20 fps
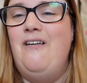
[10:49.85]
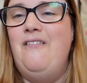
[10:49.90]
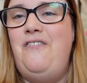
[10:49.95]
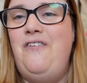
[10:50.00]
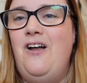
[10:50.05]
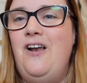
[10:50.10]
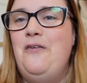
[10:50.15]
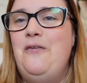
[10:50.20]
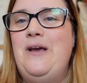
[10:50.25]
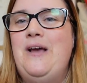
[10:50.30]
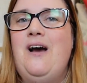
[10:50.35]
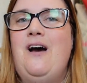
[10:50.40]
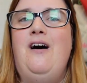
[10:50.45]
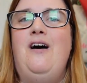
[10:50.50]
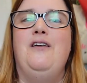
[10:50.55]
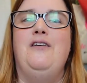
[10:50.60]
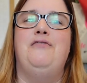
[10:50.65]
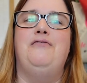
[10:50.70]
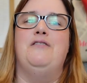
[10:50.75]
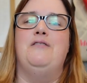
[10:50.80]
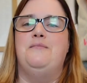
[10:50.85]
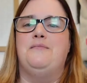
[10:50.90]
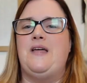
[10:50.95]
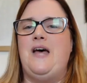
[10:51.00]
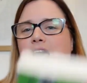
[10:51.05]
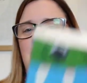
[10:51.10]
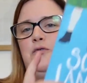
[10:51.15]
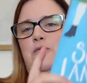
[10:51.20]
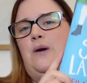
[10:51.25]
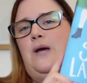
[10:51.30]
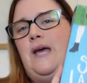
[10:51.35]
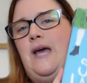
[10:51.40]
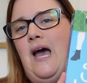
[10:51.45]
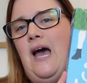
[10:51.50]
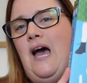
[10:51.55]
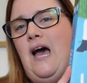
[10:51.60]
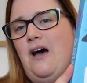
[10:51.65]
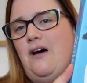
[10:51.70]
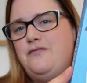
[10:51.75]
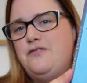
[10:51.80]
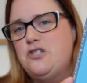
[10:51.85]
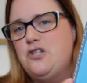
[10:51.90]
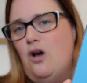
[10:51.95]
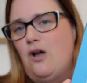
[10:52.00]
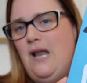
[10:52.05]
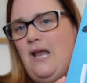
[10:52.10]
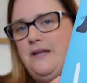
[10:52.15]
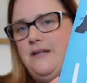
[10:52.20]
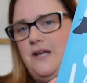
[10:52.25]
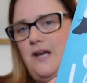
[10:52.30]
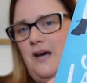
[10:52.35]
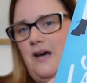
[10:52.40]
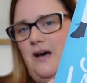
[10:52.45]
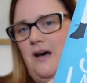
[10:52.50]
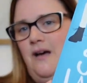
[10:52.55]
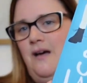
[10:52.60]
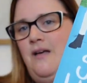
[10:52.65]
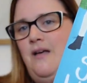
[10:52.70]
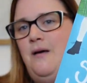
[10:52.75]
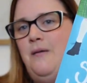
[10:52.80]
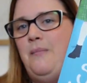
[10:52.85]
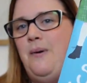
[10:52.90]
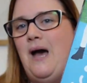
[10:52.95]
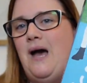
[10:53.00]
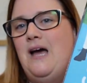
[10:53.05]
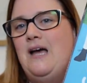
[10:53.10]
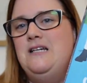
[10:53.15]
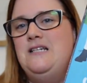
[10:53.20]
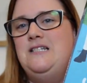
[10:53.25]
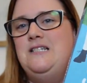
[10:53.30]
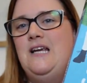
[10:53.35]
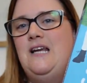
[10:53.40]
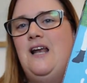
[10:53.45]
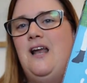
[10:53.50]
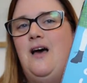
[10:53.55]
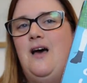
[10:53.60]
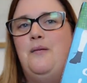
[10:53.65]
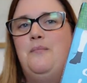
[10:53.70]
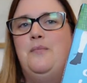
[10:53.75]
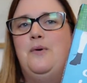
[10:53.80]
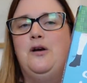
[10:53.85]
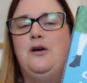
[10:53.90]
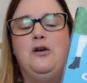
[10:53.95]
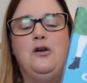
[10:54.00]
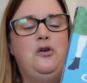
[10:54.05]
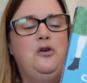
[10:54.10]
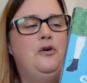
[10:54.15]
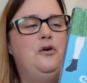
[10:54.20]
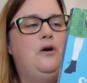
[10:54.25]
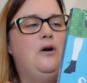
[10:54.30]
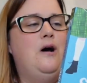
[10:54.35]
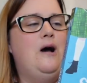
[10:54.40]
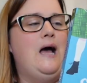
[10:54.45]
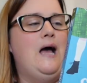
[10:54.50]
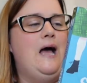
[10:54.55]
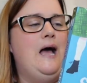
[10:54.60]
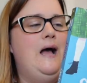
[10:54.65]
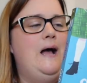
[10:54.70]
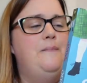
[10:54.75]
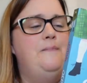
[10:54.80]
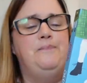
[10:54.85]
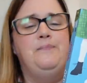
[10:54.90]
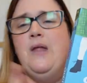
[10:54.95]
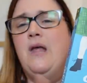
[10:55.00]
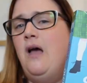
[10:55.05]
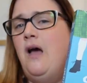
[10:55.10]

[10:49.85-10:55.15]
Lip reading: Following on from that, we have Scotlander by Sheila McClure. A